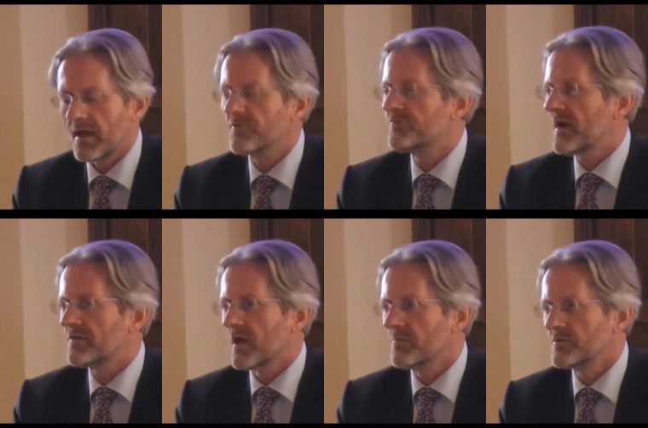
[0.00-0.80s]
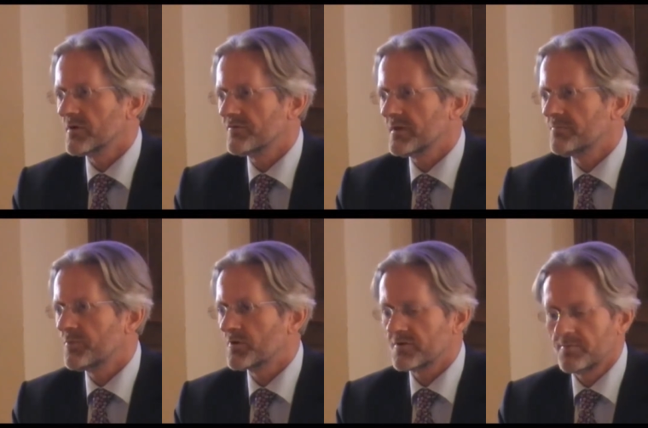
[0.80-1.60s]
and a fair number of
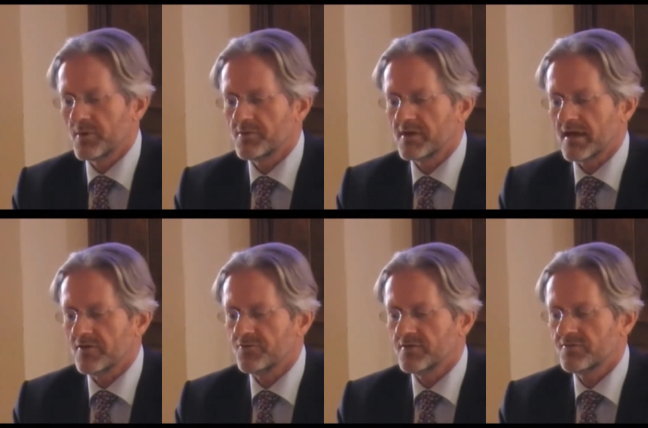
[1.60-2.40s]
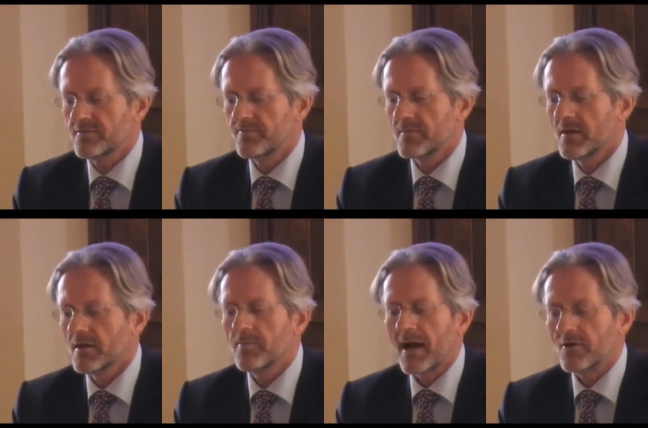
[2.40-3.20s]
important publications
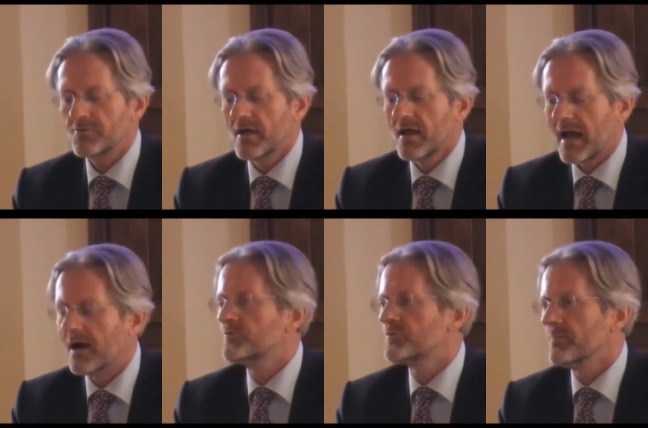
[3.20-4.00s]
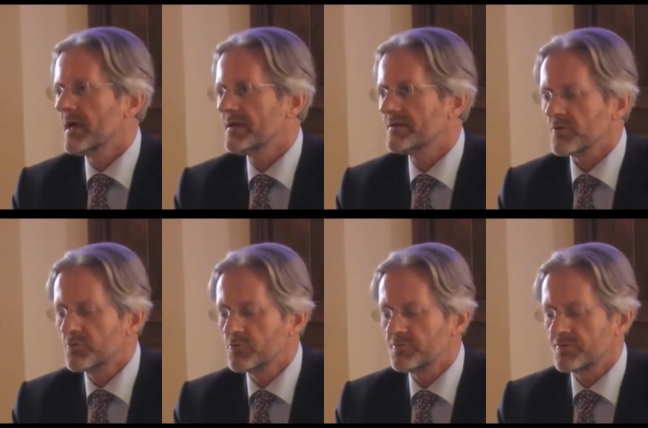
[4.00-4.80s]
about how to make a
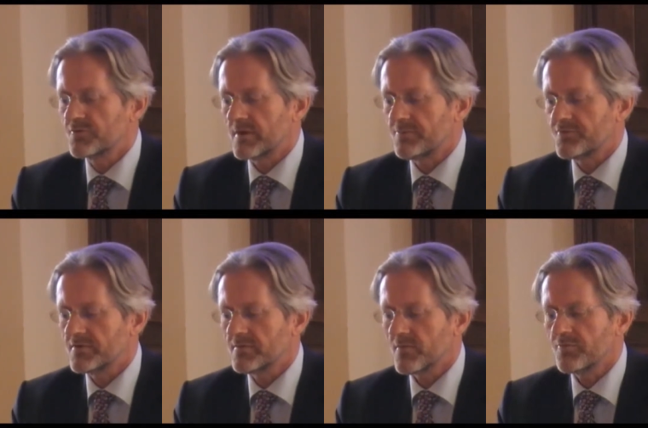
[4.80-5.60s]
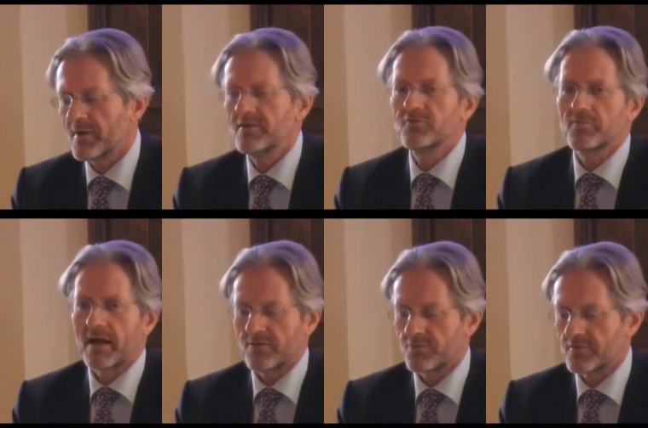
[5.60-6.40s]
good description of medieval
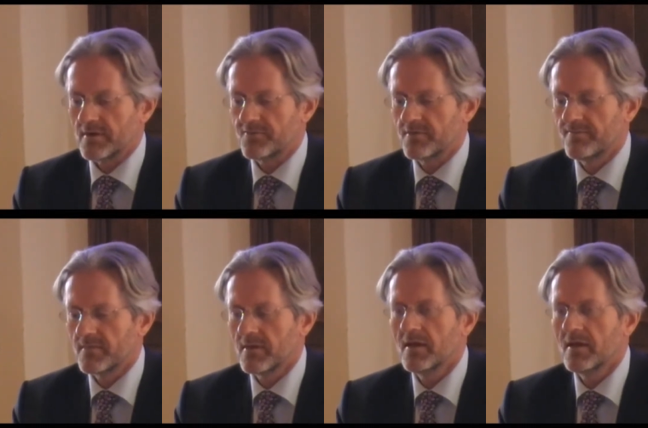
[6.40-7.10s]
manuscripts